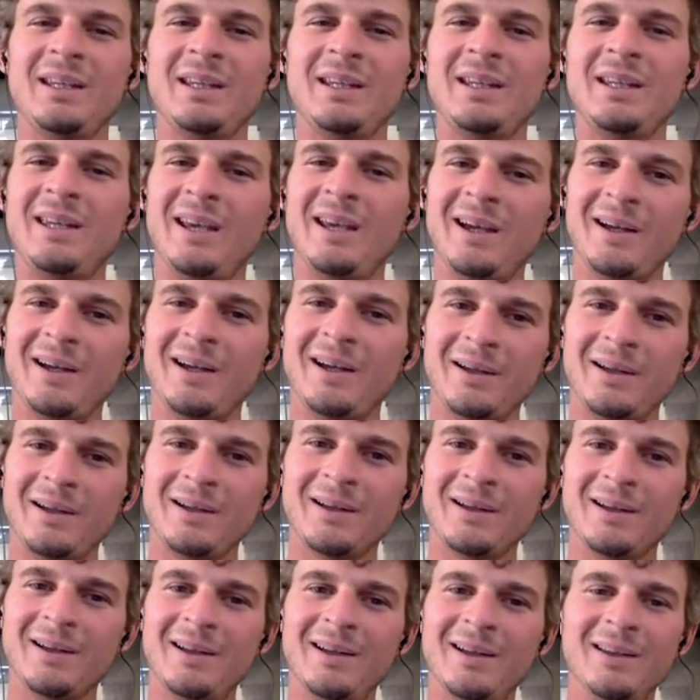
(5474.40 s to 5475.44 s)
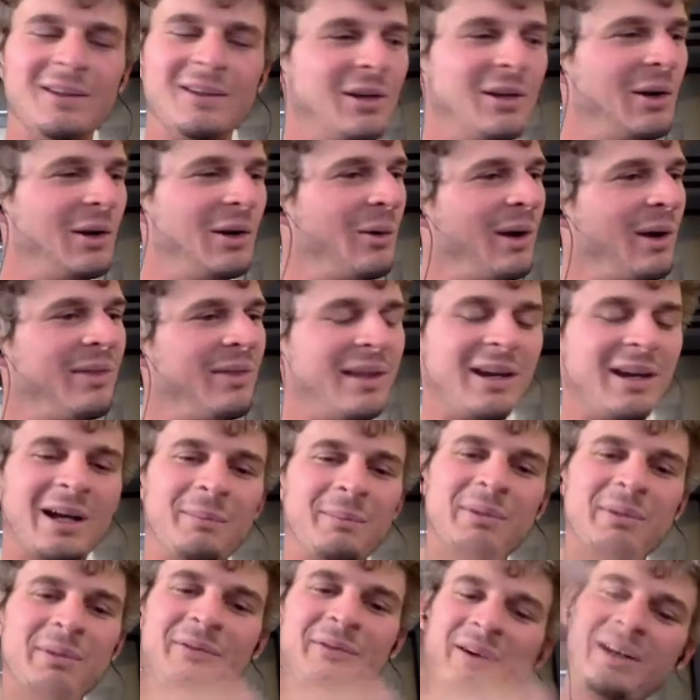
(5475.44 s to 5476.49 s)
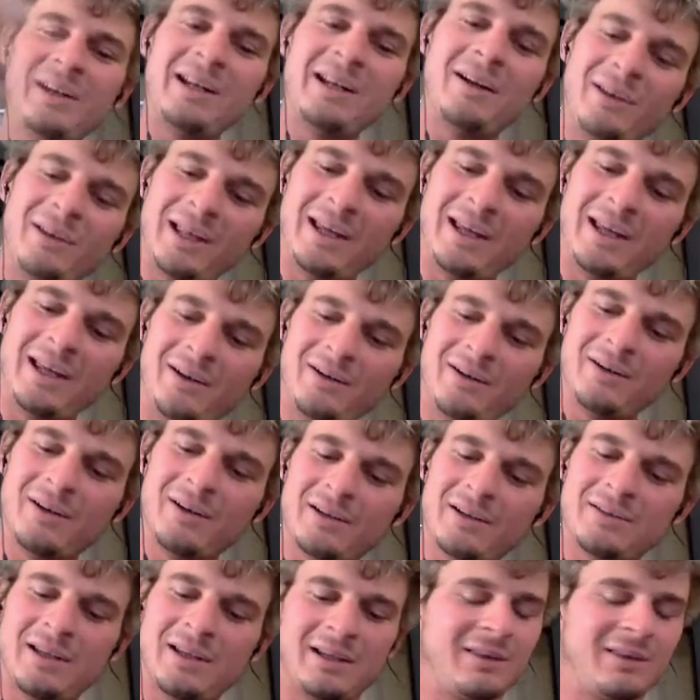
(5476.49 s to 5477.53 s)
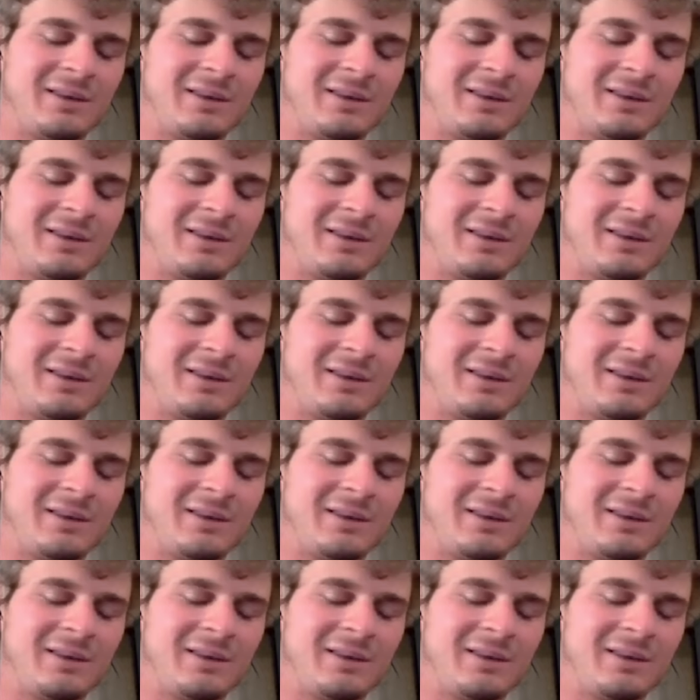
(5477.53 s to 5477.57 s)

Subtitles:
Yeah, and then come to find out later, because